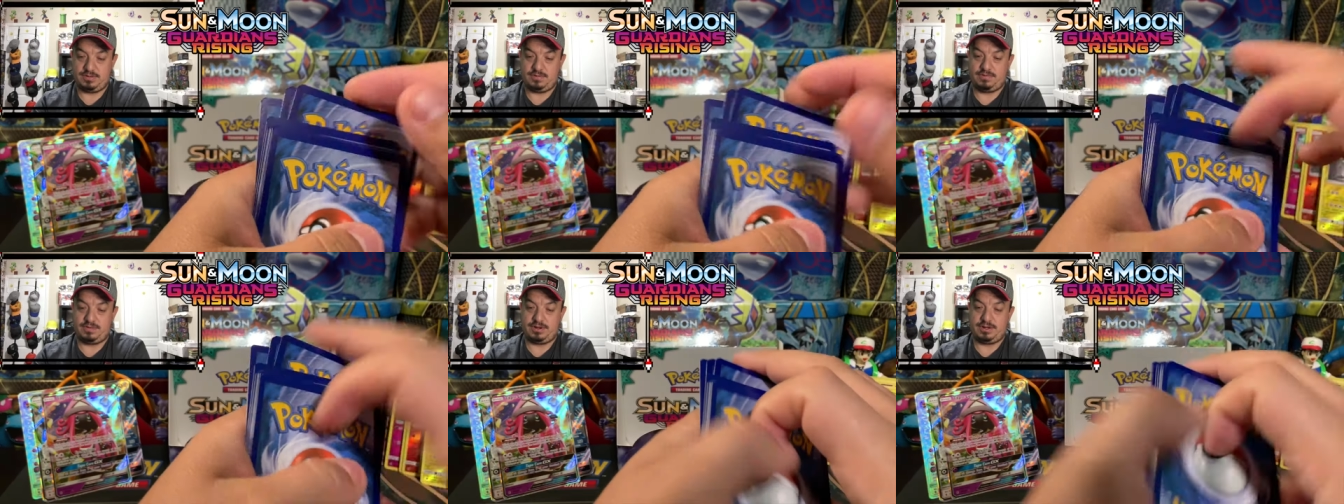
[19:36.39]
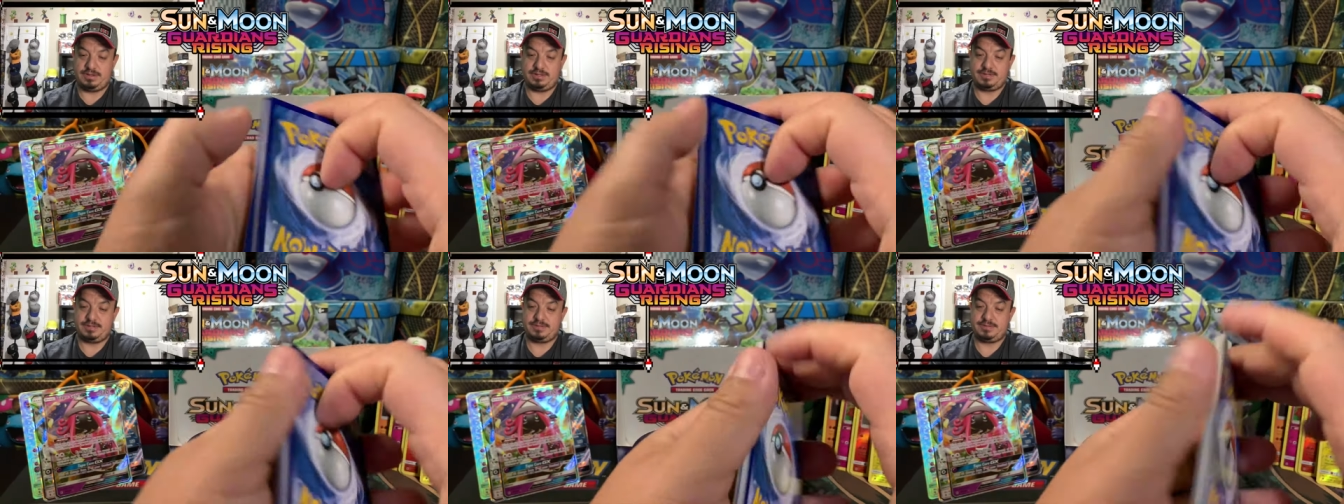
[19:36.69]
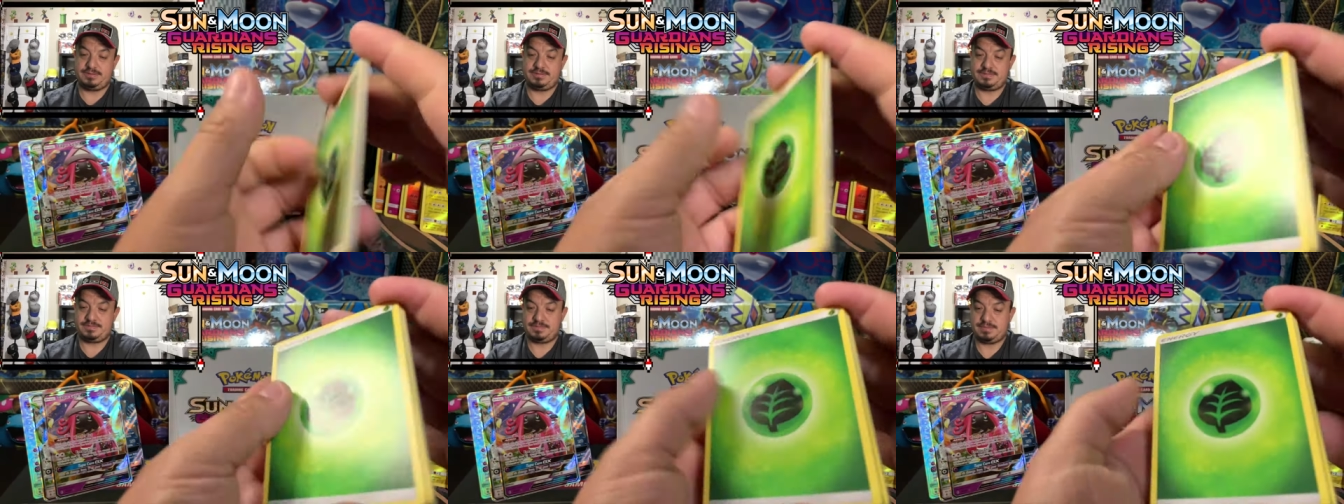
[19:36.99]
the
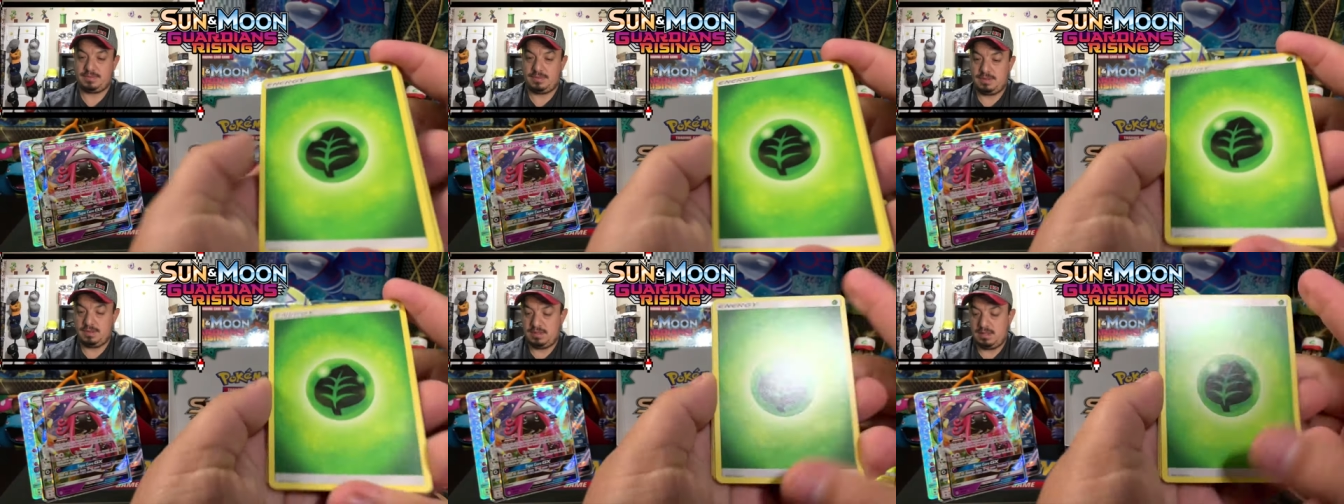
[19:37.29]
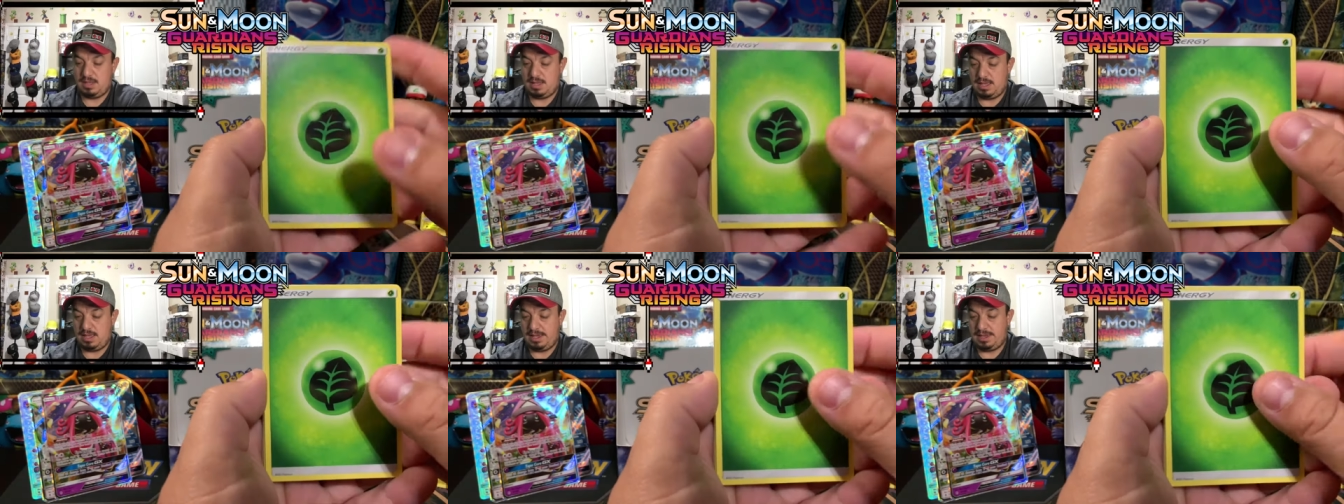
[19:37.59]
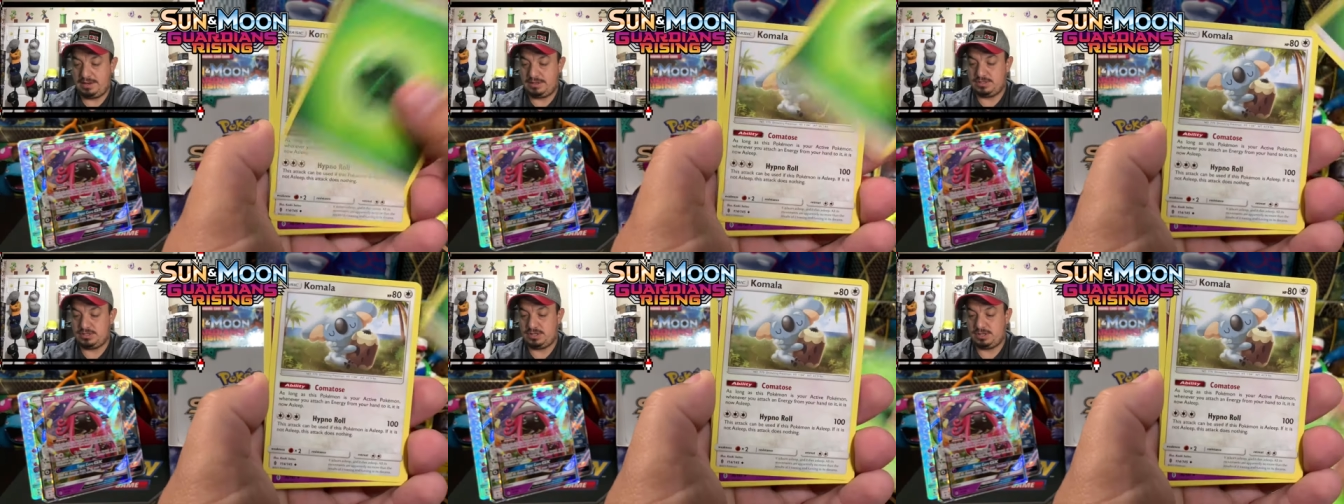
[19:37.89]
front.
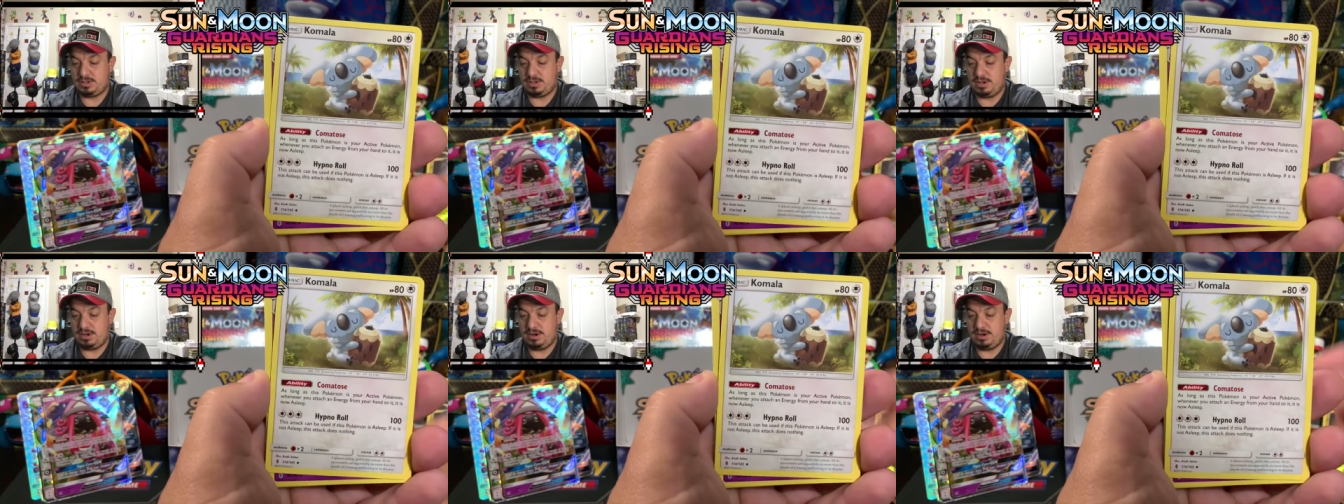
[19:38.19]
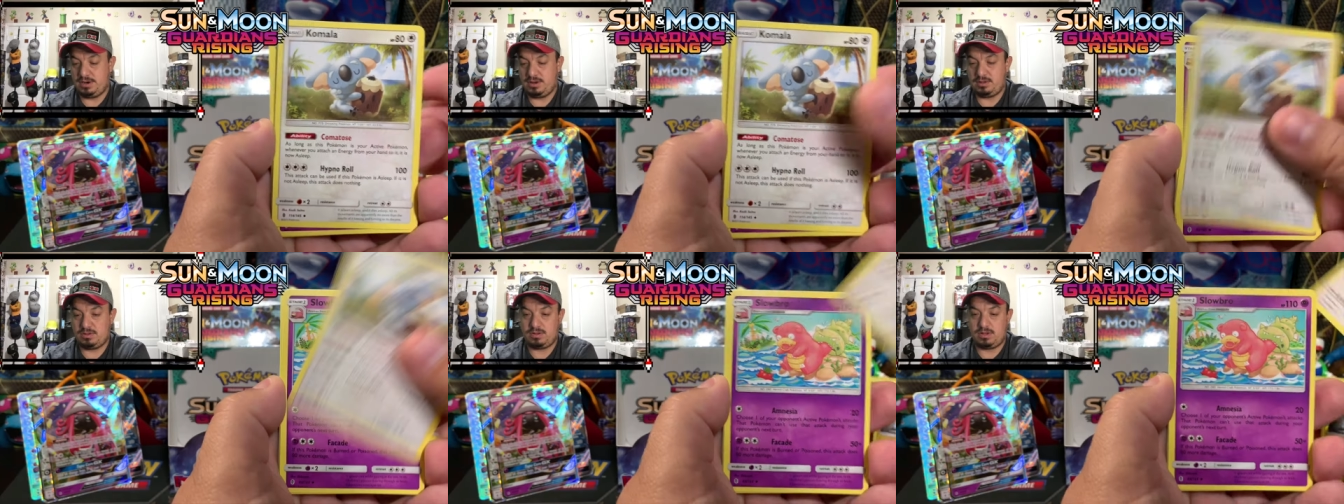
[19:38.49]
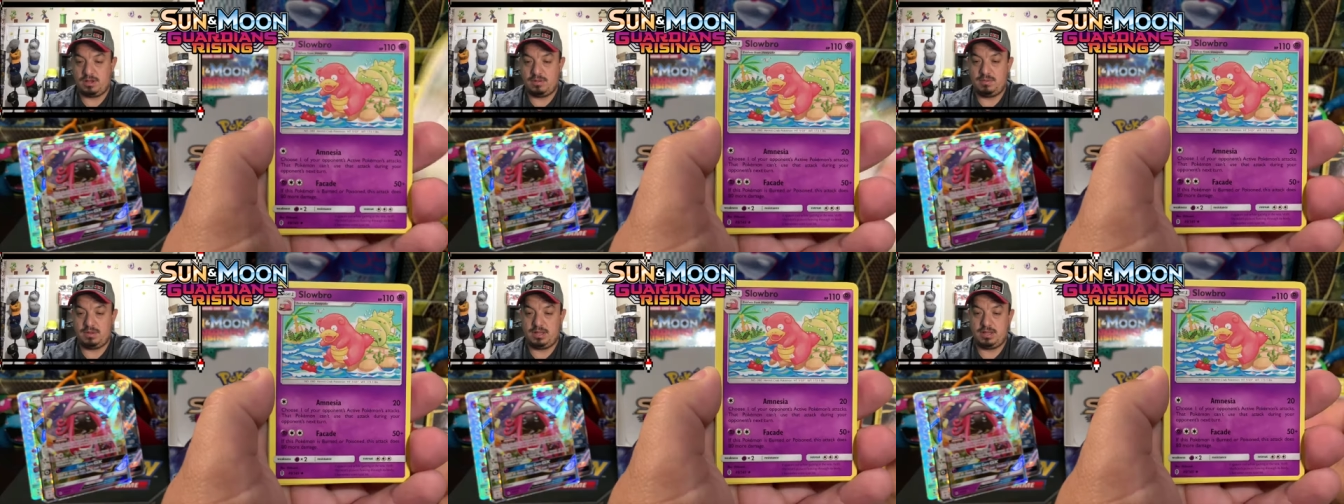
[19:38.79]
Energy card,
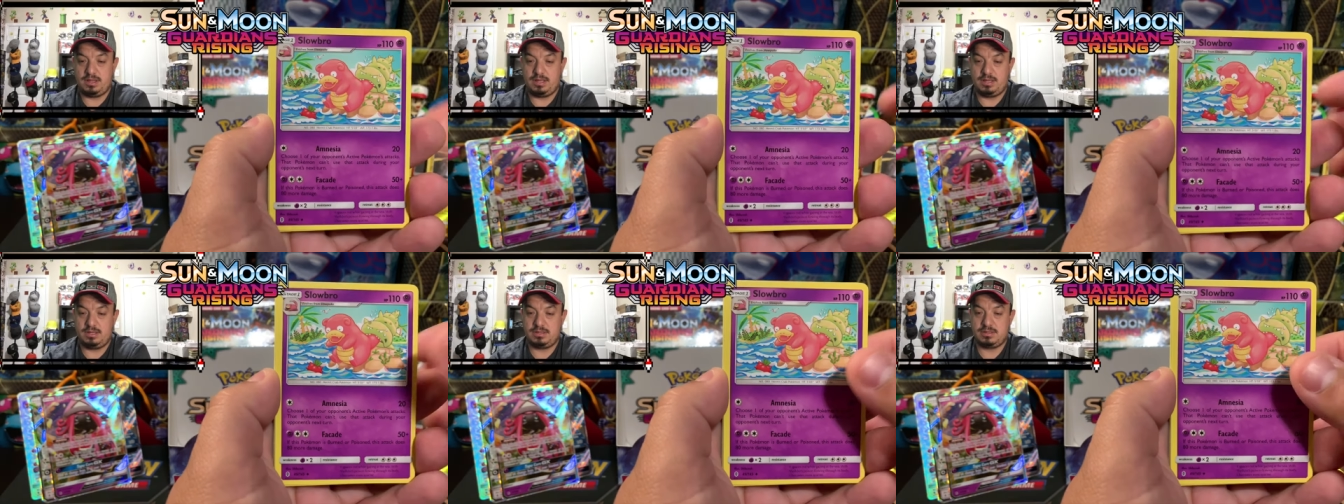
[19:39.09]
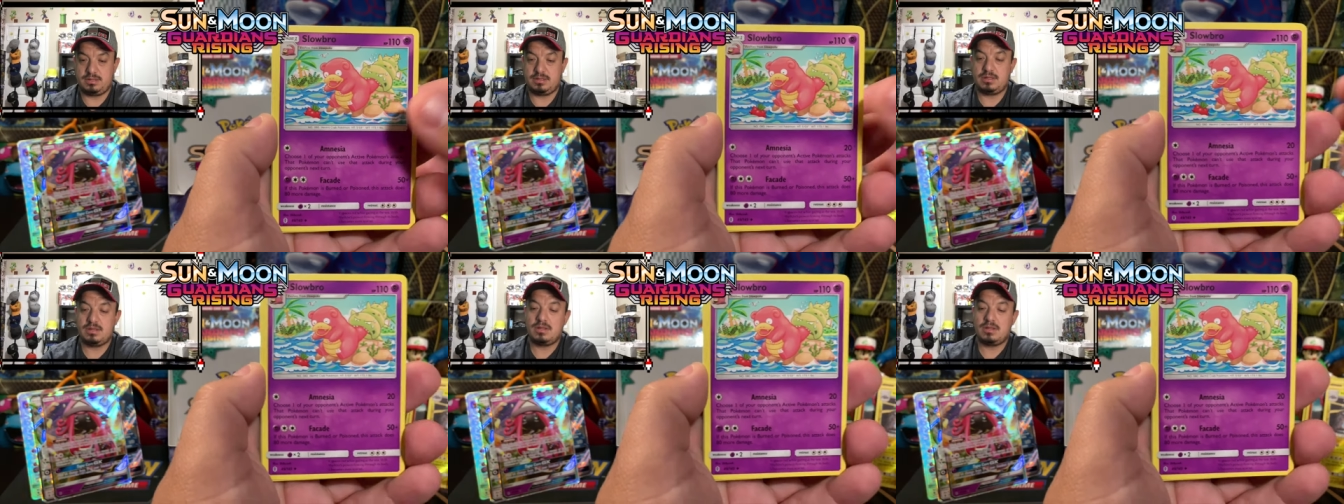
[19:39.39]
Komala.